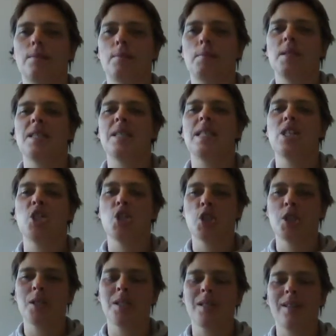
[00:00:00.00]

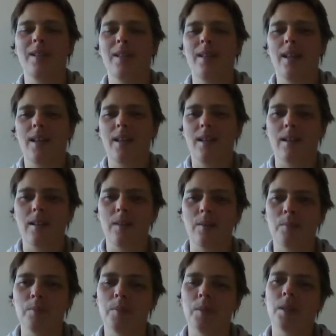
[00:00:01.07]
position at
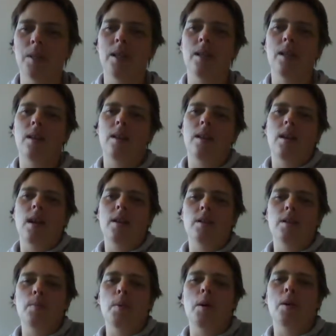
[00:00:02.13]
a
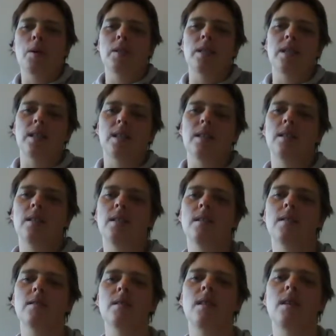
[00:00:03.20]
party,
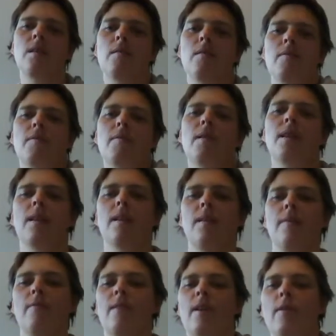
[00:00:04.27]
so
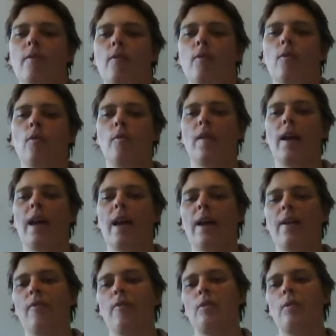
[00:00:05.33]
therefore they
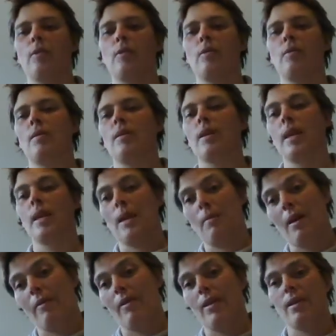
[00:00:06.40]
have to get
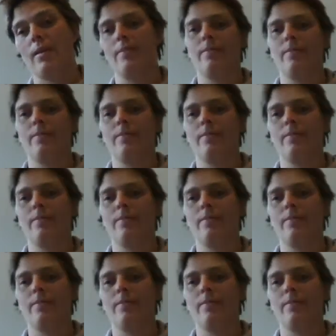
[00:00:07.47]
married.